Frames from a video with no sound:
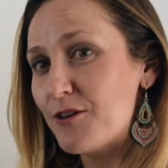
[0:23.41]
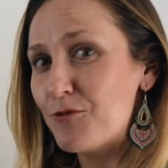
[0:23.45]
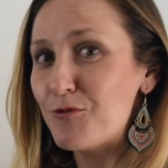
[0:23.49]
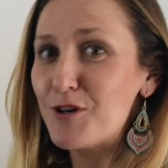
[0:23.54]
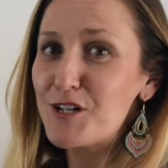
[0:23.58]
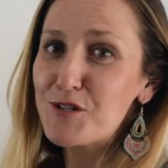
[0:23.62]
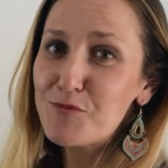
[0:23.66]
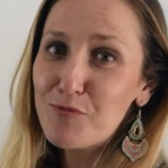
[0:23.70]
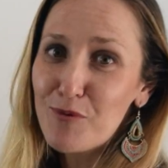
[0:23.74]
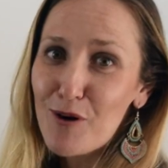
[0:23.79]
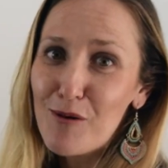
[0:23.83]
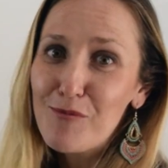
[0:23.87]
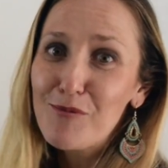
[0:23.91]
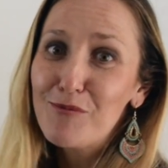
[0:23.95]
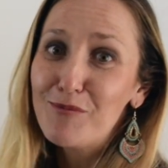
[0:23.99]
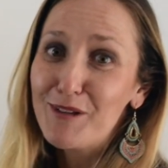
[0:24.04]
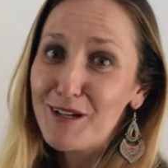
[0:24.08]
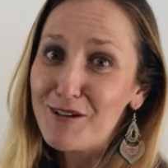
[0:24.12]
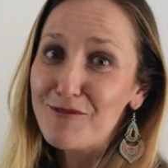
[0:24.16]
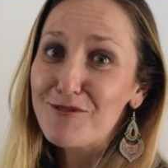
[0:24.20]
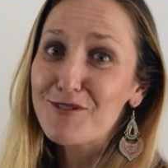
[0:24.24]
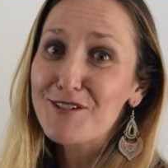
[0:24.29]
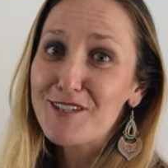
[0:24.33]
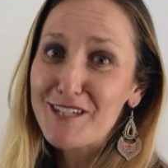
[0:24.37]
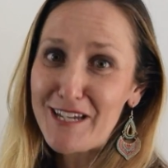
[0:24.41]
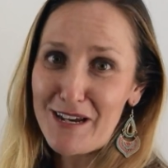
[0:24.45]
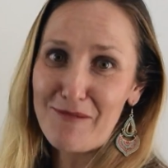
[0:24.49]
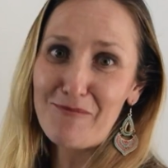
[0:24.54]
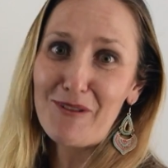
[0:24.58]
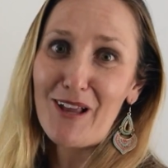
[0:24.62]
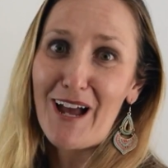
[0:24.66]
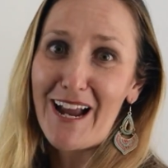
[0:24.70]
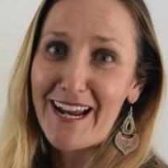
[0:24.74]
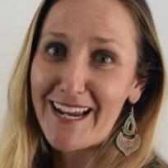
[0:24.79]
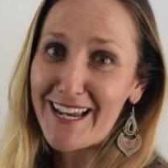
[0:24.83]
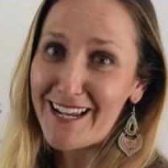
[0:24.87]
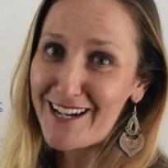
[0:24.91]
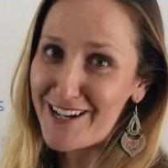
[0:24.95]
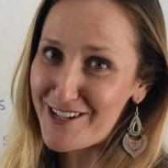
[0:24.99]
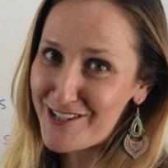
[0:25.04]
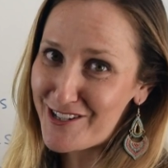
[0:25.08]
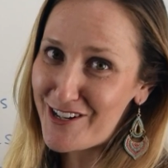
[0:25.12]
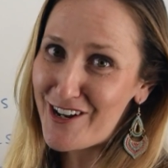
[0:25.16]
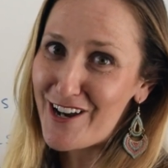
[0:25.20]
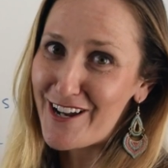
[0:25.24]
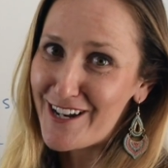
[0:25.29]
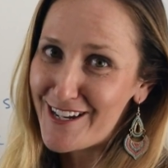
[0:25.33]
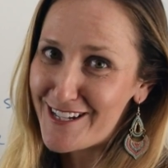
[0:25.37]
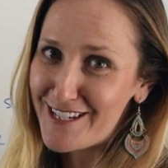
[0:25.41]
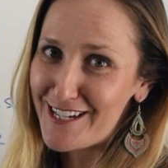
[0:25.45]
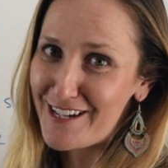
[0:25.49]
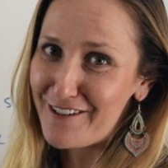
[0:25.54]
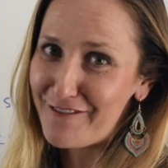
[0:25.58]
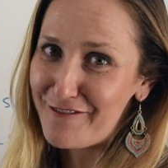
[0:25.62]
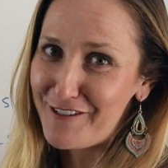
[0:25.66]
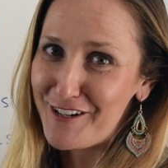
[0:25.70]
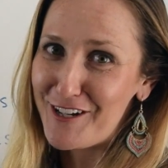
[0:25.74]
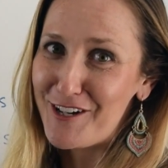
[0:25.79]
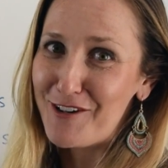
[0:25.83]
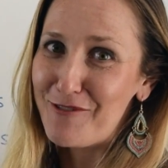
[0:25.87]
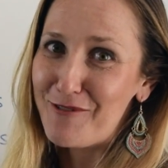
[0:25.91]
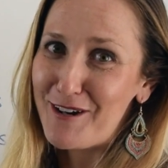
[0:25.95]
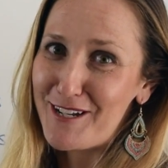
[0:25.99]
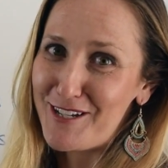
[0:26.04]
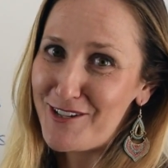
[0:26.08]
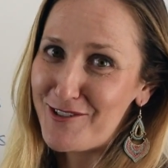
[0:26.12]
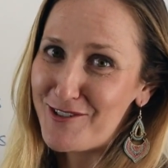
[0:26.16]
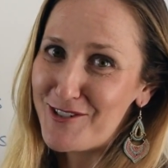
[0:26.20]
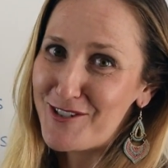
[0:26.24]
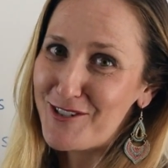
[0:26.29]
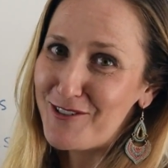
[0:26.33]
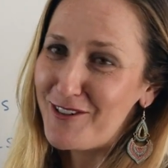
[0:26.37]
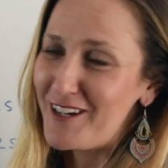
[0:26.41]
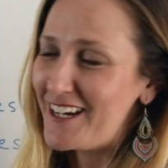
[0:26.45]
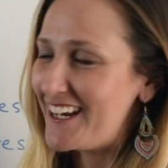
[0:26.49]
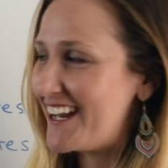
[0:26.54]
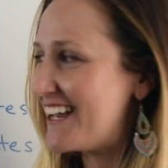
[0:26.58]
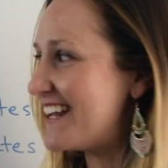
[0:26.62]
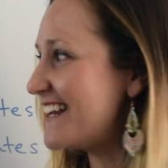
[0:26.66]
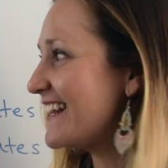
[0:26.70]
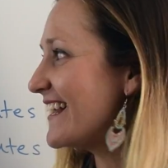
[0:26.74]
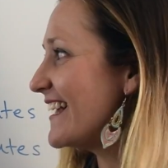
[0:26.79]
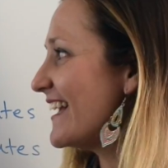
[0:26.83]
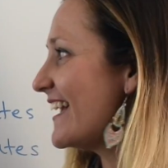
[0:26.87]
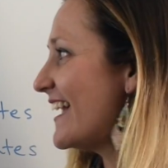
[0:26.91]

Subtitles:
which probably will seem like an eternity for you when you're doing it.